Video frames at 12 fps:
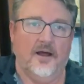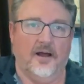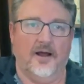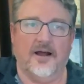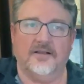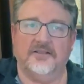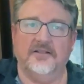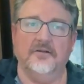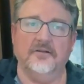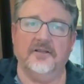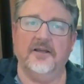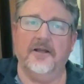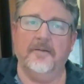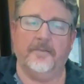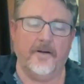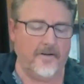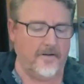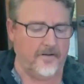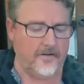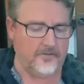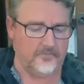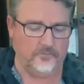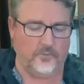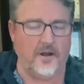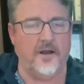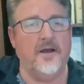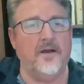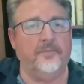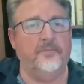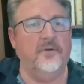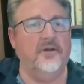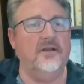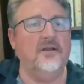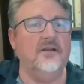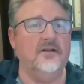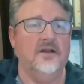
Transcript: I still keep it with me,